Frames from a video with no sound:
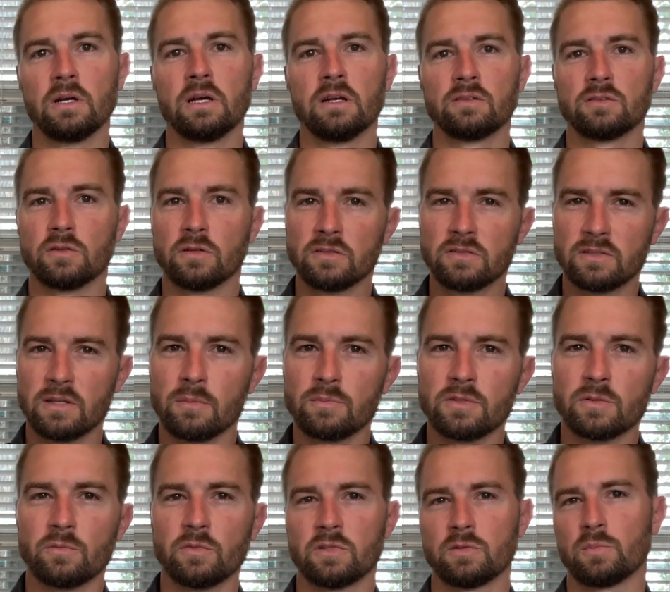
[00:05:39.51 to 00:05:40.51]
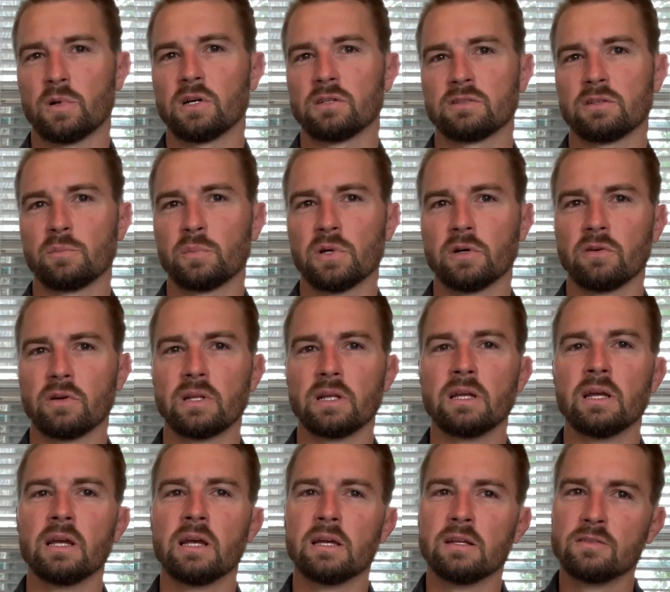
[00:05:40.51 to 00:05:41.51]
So accept some responsibility.
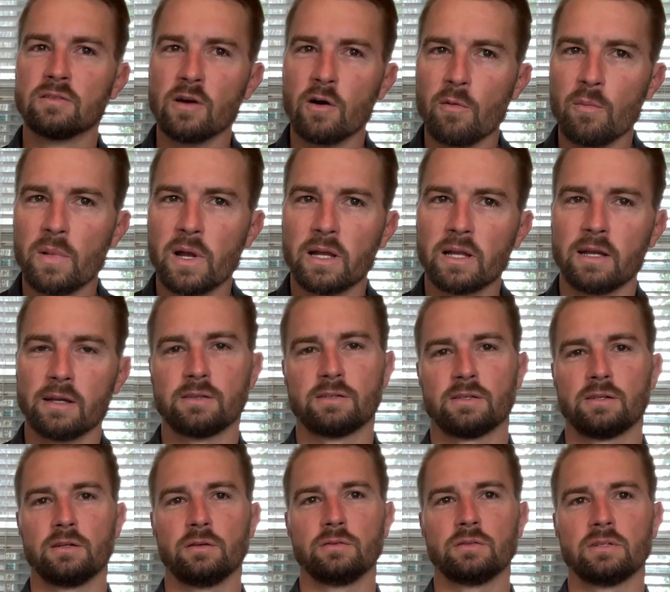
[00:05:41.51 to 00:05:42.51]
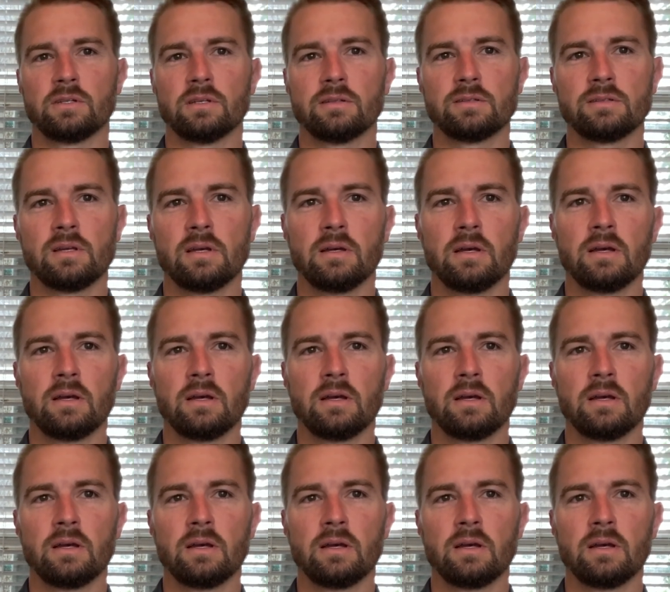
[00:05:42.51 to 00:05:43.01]
Don't make excuses.